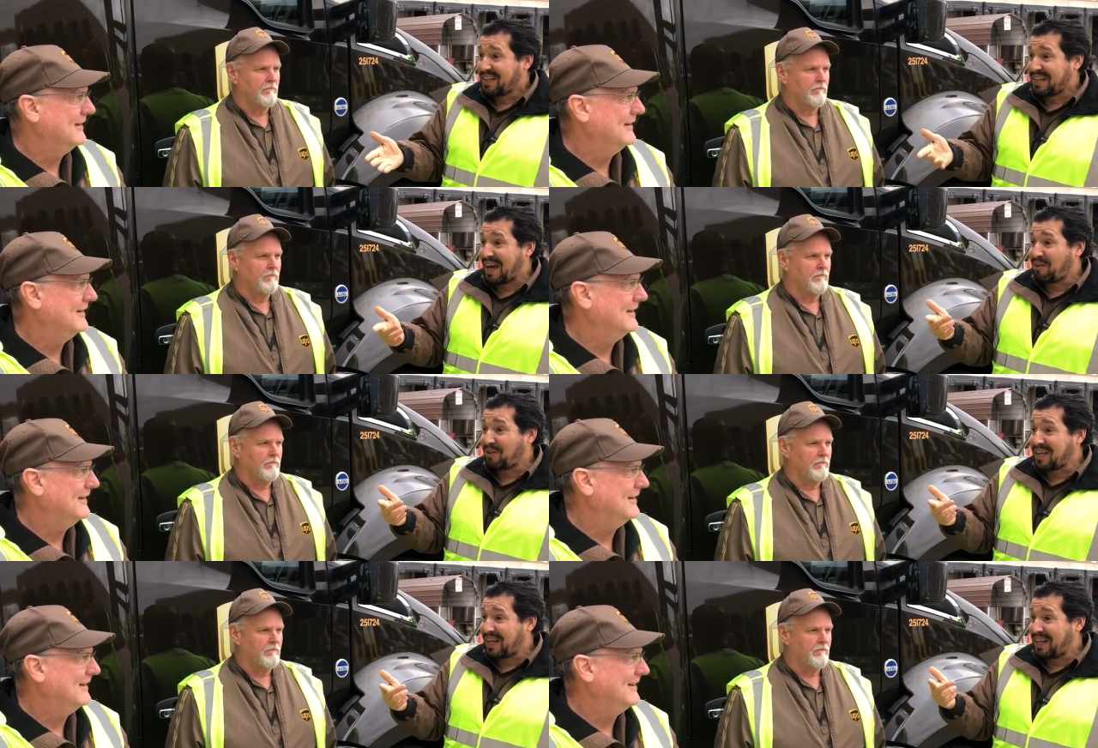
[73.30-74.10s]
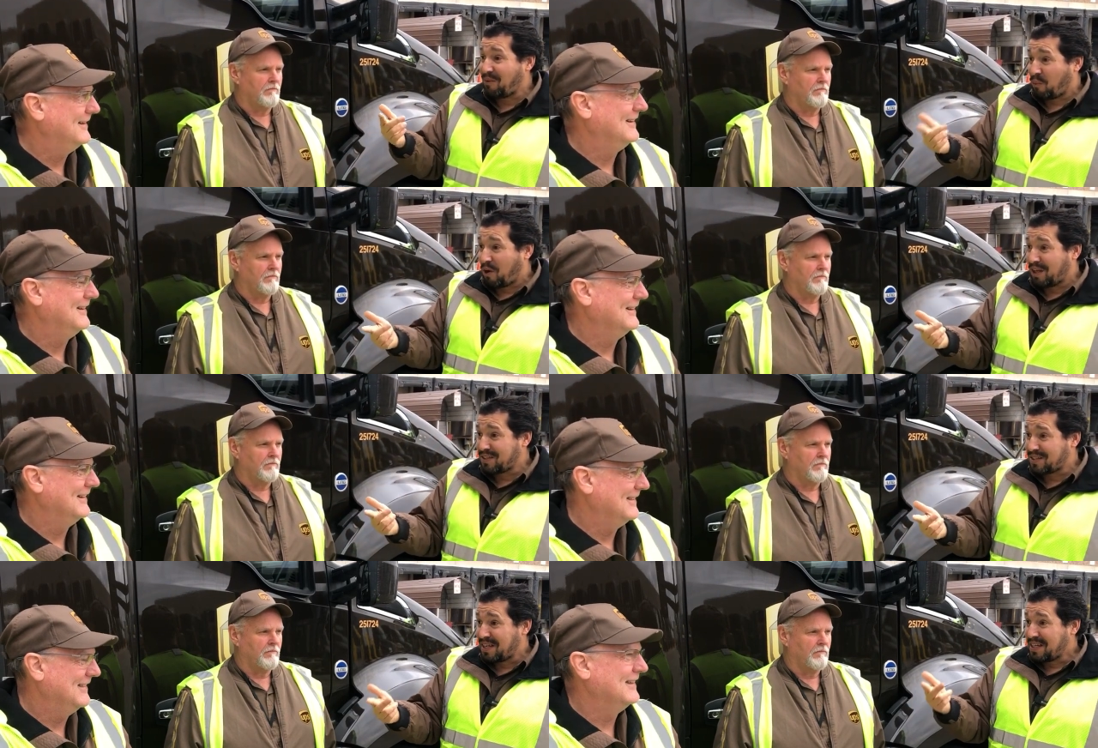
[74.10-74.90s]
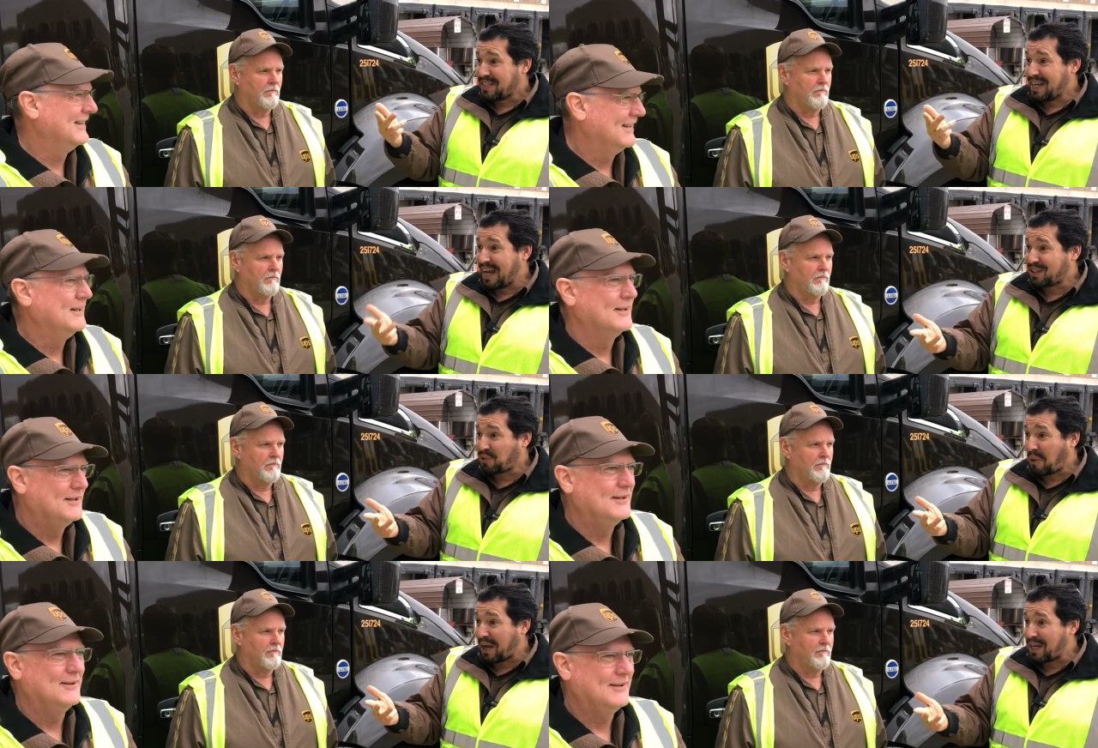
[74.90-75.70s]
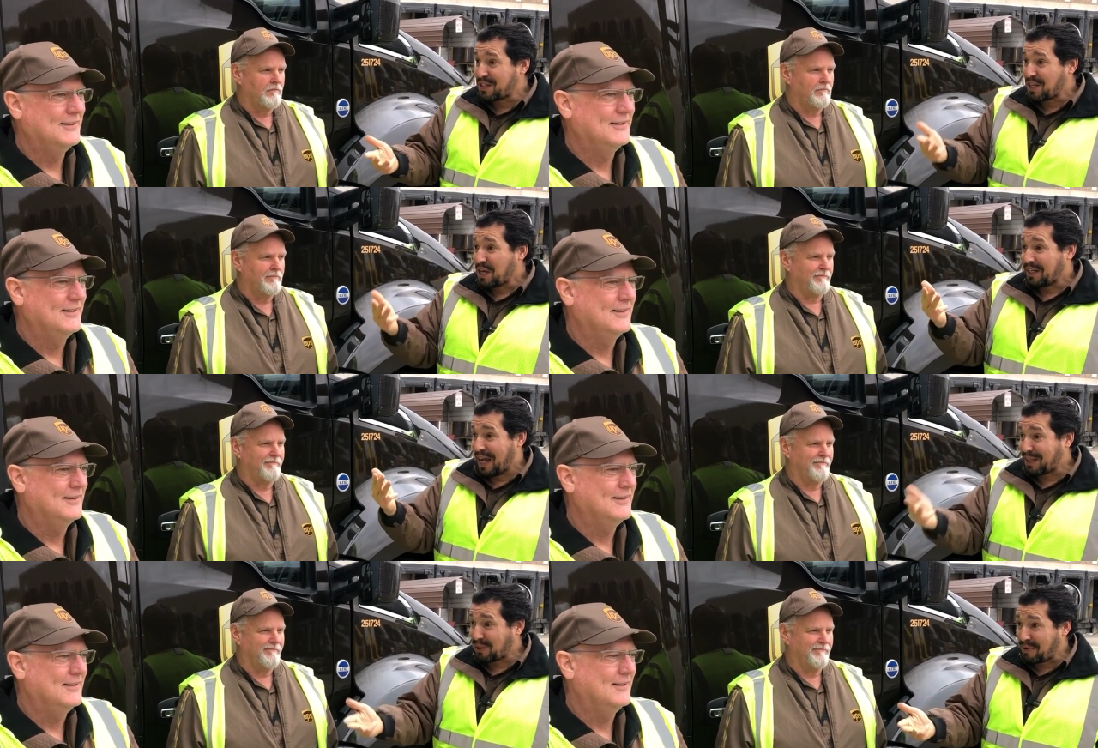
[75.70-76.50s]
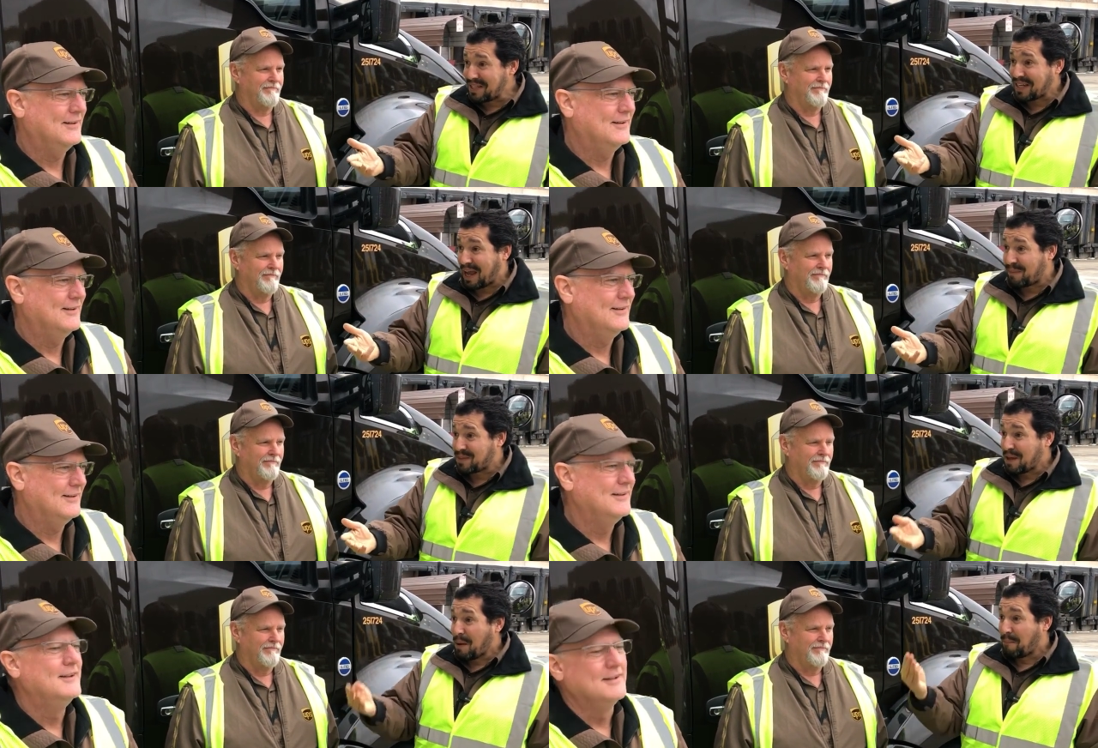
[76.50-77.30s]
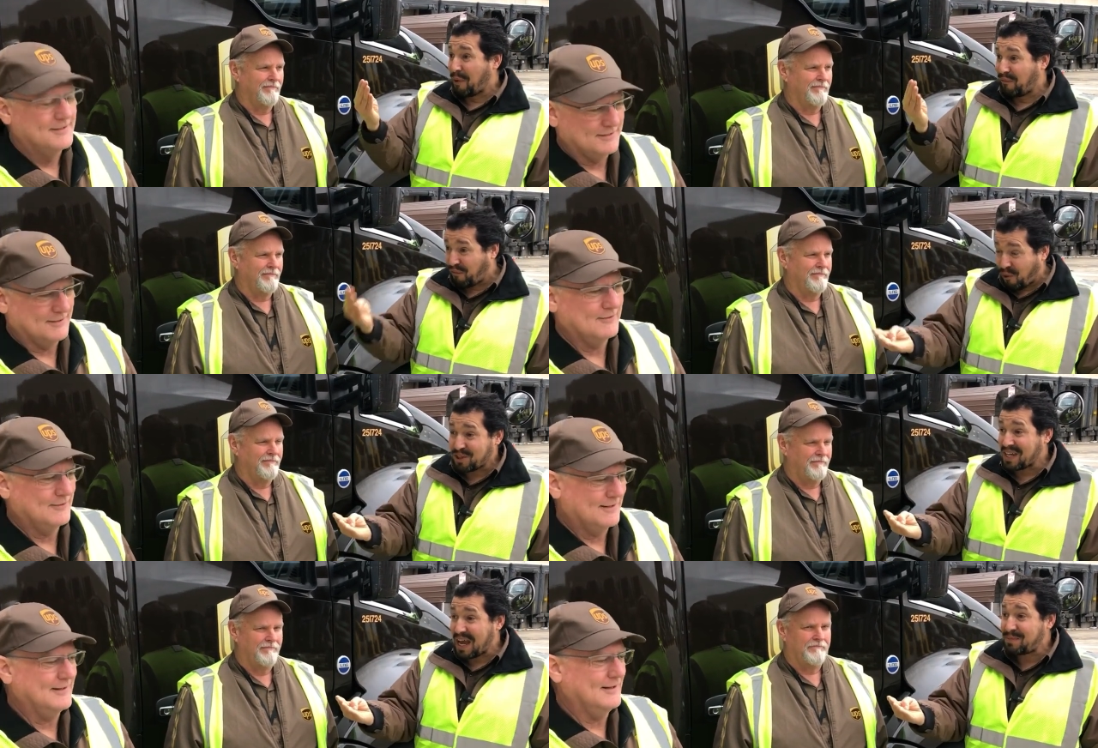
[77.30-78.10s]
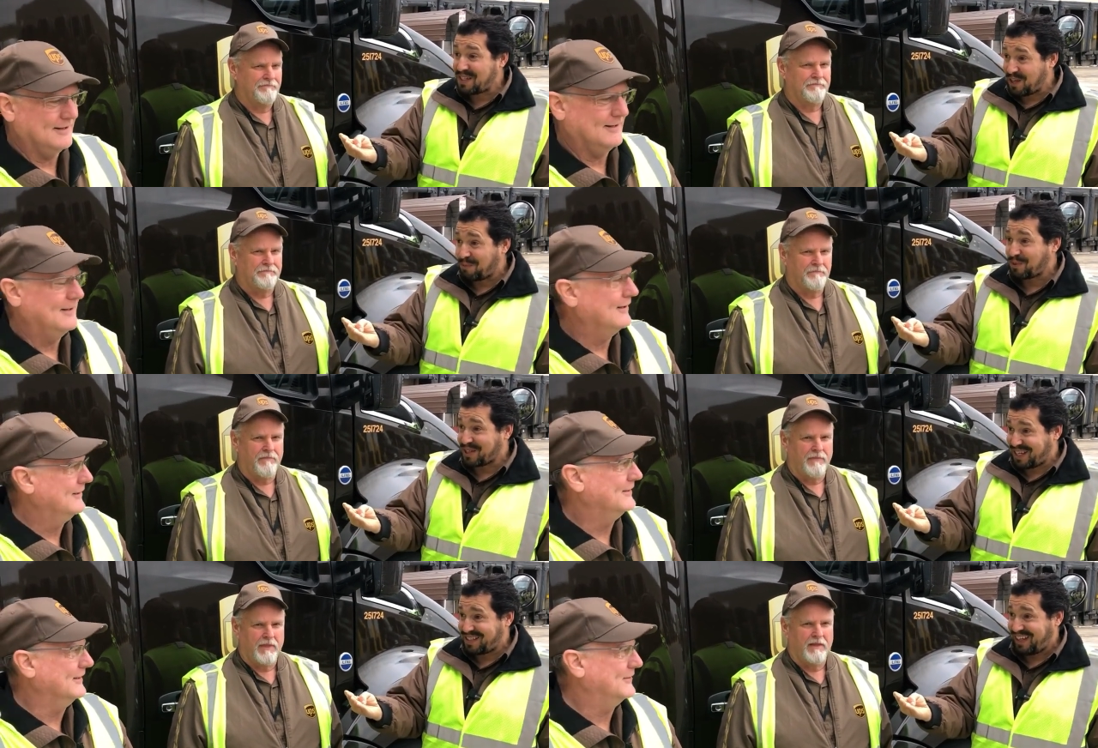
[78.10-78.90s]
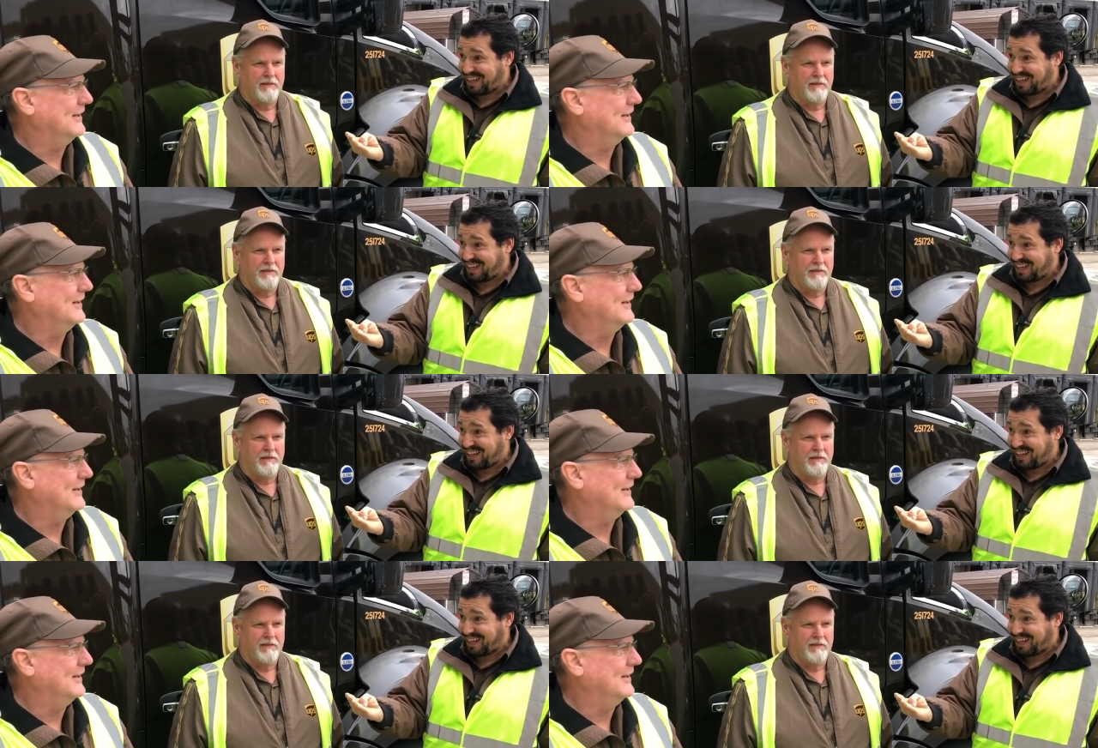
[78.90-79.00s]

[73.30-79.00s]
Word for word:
Speaker 1: not only get hit once, not twice, not three times, but four times he almost gets, gets